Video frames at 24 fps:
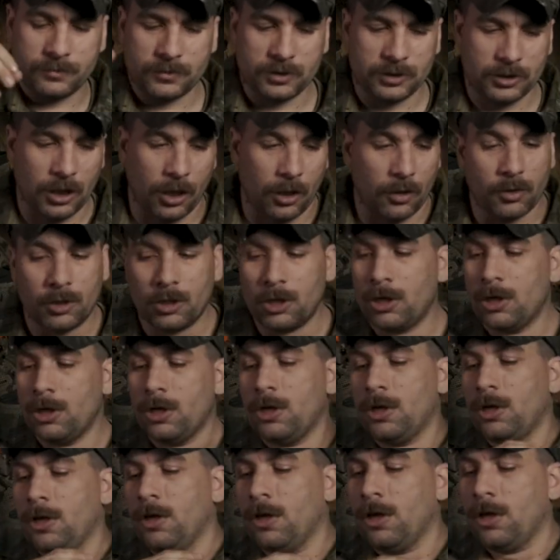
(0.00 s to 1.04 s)
So
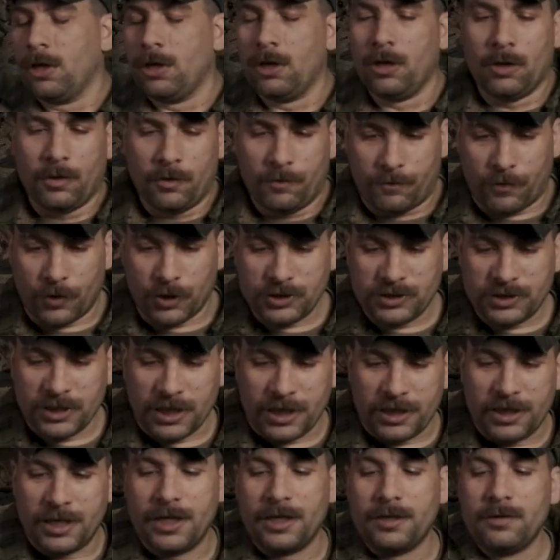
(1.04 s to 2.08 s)
first
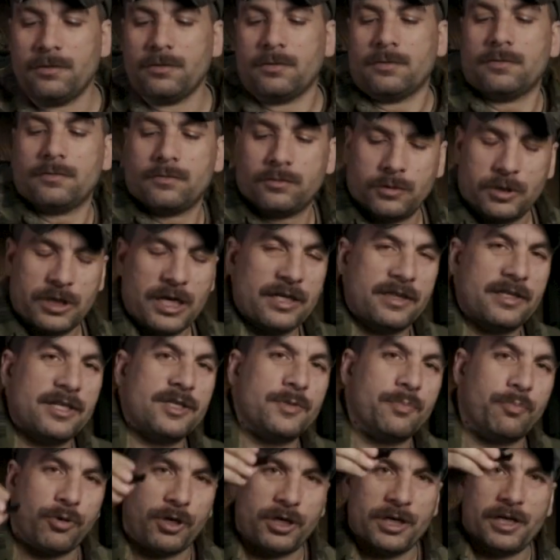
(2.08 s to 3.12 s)
thing I did, you get
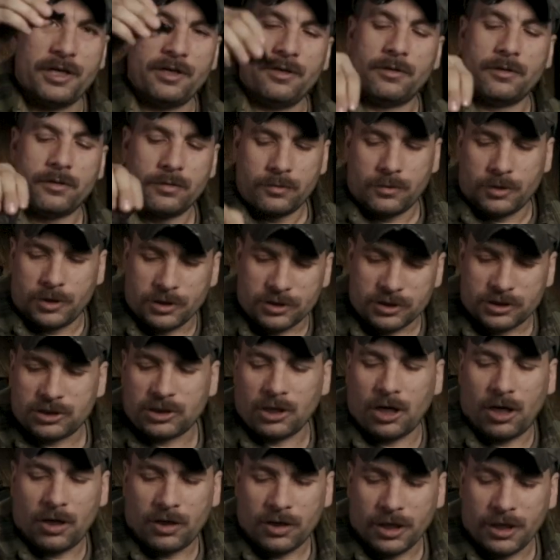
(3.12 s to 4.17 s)
this printed, you
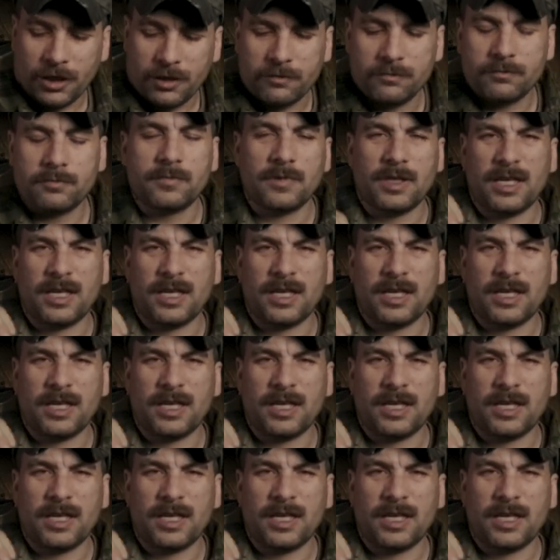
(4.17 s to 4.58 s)
install it.